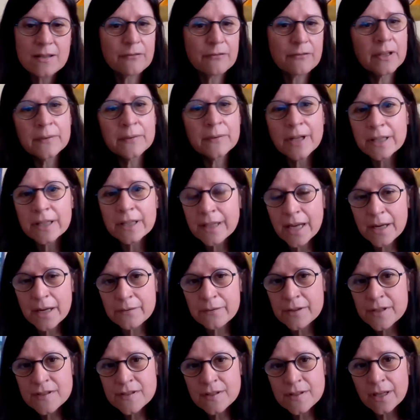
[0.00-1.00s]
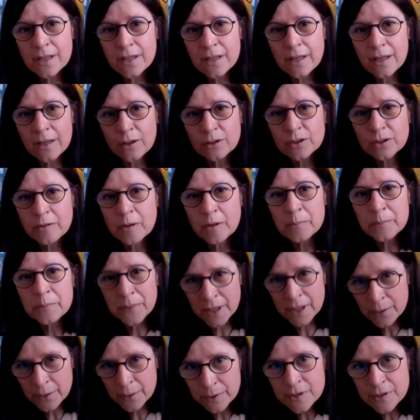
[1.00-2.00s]
film that carries a lot of
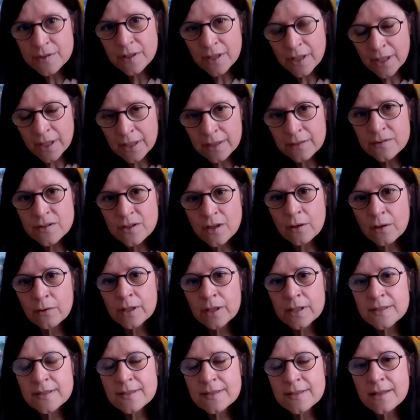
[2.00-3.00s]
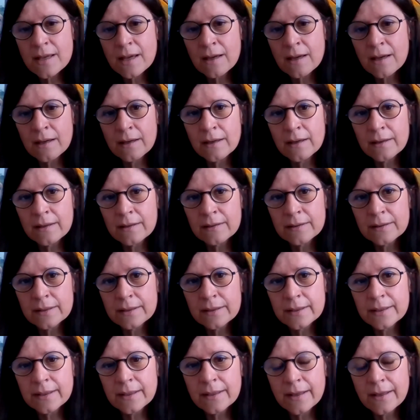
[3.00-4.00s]
ambiguity. So it
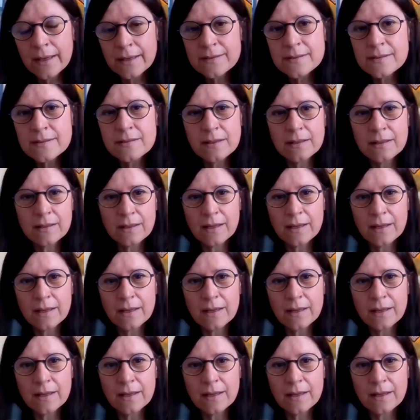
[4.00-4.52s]
had